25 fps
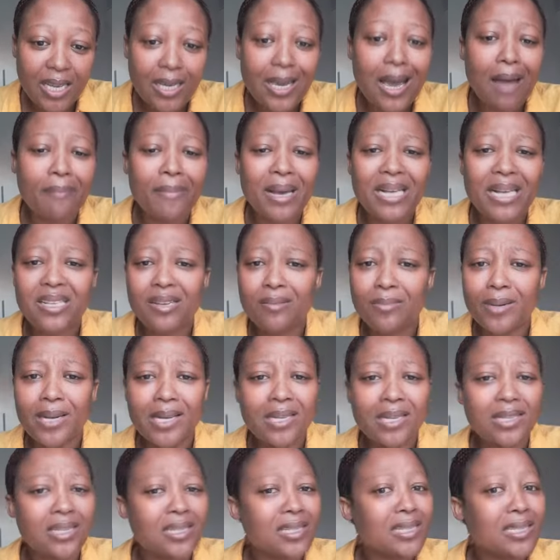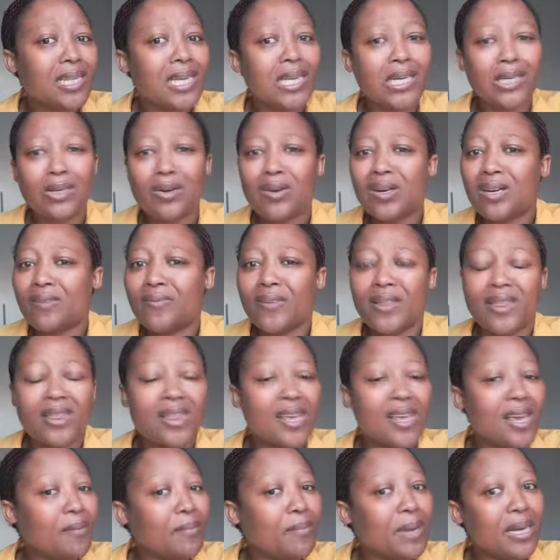Yeah, my siblings, they're not even
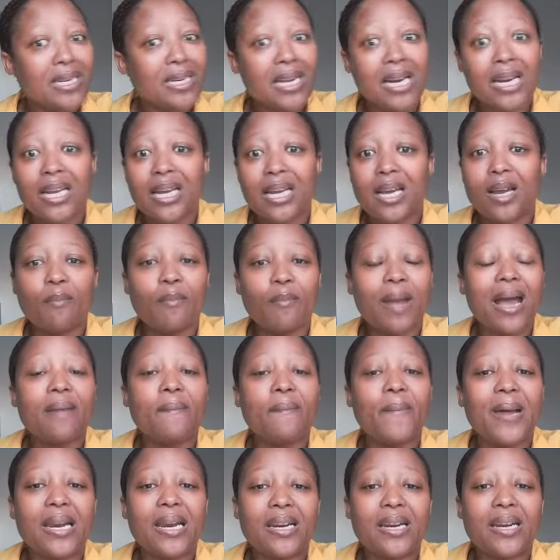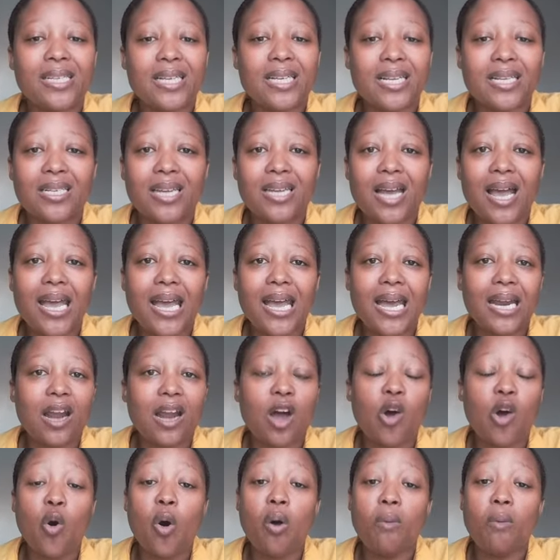there, my darling. My little sister, na
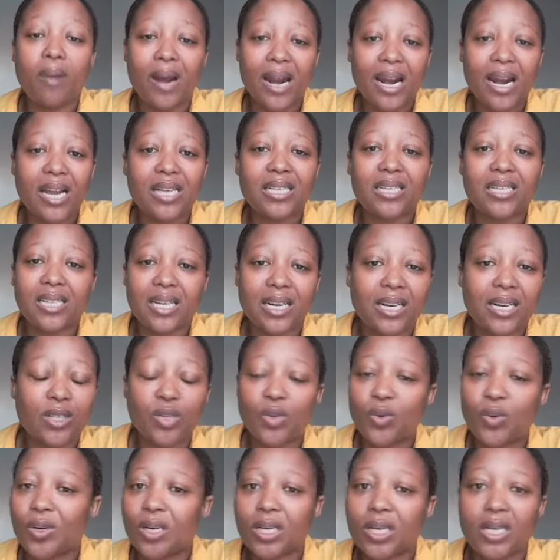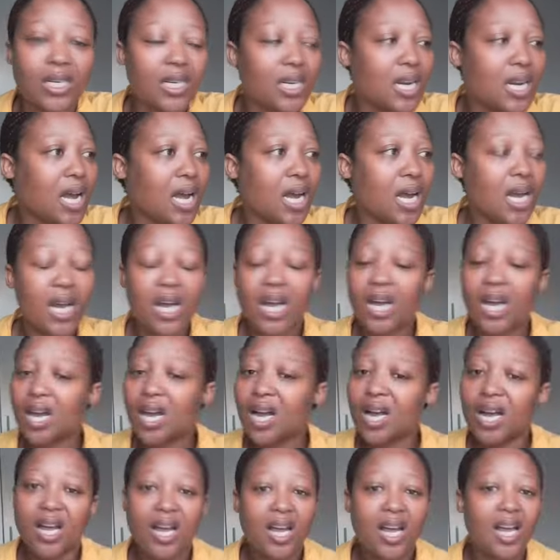oh blella street na.
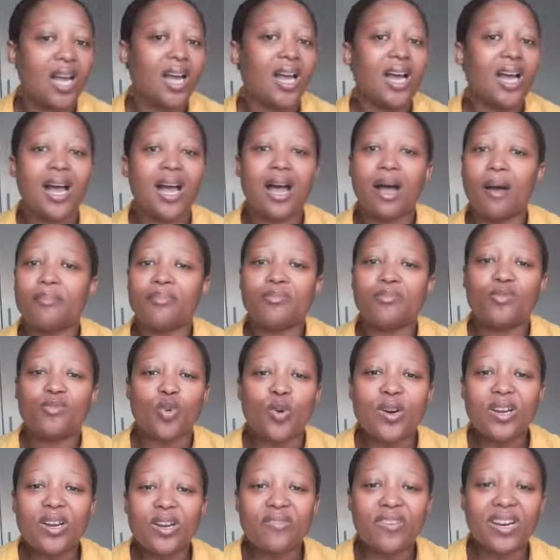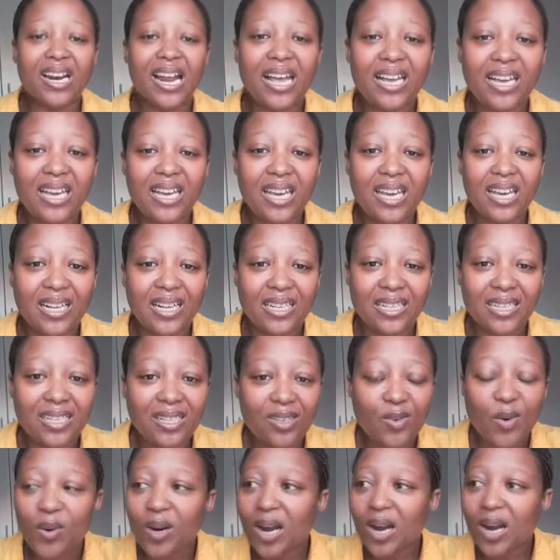I don't even like kids. Don't
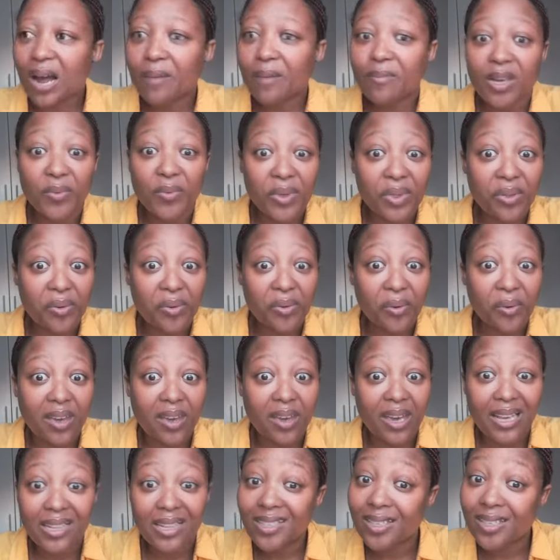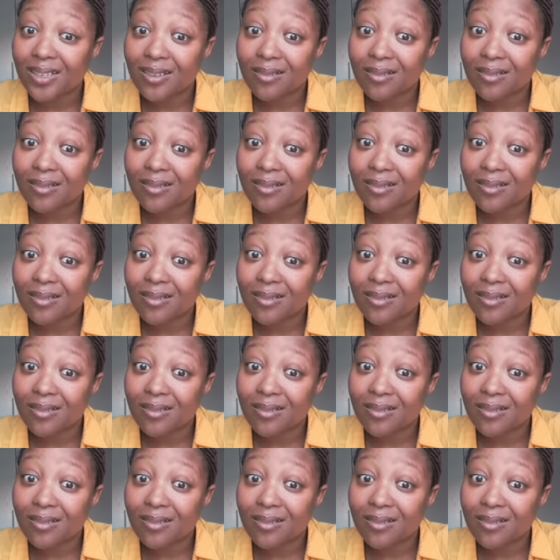come here with your kids.